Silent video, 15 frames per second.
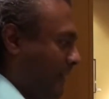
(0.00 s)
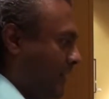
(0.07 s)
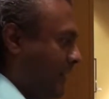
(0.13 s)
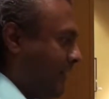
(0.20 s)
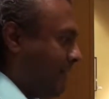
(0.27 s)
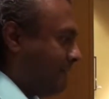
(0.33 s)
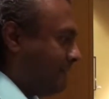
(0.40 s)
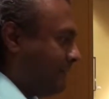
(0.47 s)

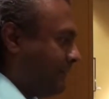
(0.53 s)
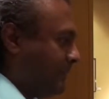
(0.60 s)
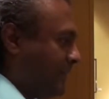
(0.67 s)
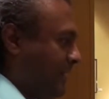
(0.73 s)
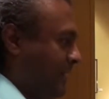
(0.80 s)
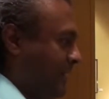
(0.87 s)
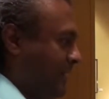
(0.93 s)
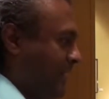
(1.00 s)
right?
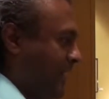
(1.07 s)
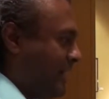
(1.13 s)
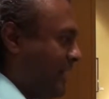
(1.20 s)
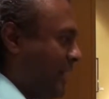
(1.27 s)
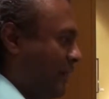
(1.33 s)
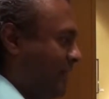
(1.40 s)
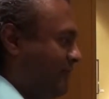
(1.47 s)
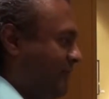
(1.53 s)
And
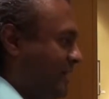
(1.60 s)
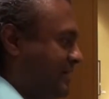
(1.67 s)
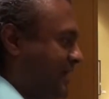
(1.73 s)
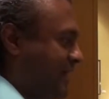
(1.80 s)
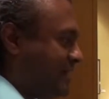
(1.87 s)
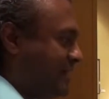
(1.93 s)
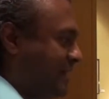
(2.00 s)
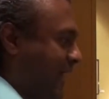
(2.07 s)
now infinite
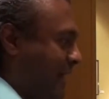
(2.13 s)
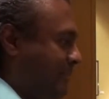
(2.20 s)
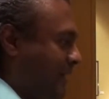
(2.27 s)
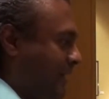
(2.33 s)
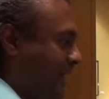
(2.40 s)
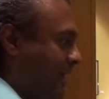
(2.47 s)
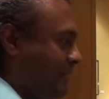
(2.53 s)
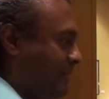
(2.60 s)
test is happy
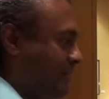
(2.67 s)
again.